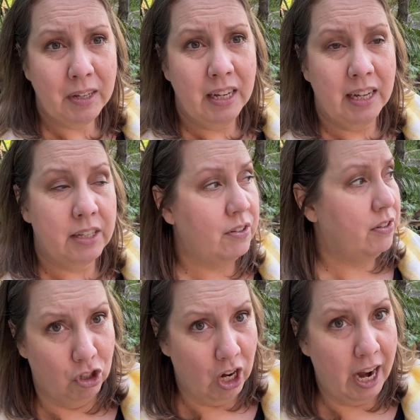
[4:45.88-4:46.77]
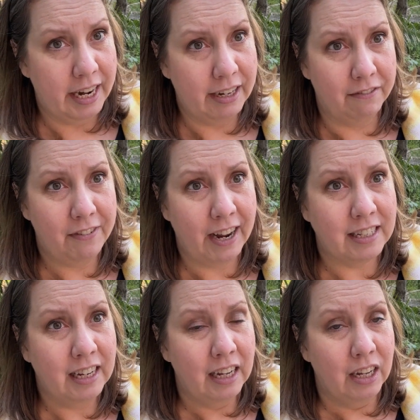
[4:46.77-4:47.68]
It's giant. In
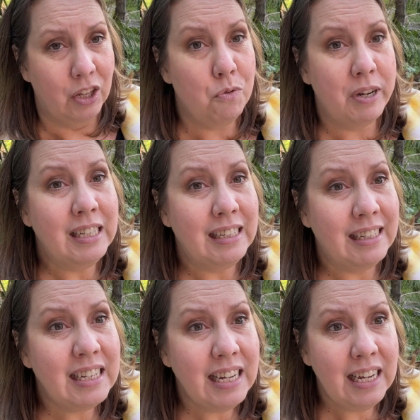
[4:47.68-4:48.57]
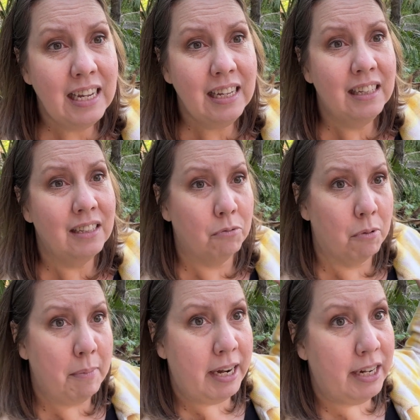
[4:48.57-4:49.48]
fact, you can see the
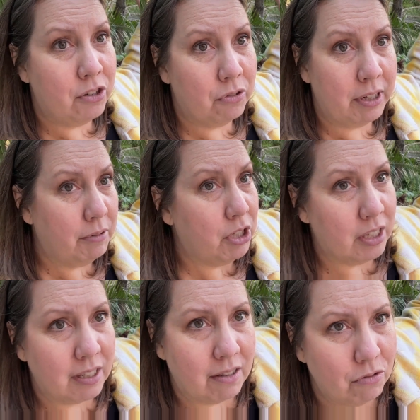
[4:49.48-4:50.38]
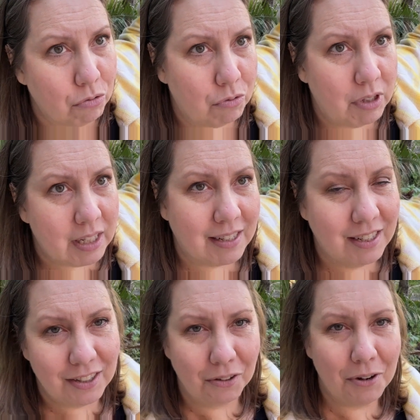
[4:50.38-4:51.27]
remaining tree, which is through this
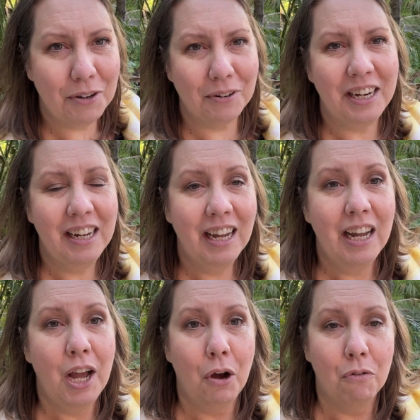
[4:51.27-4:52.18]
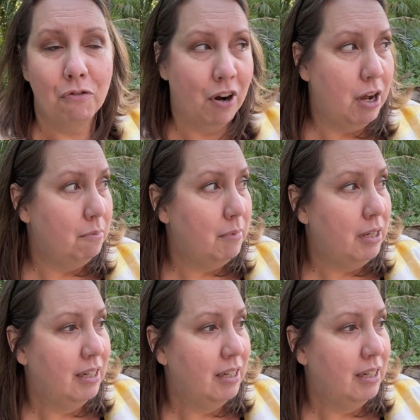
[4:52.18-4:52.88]
greenery, from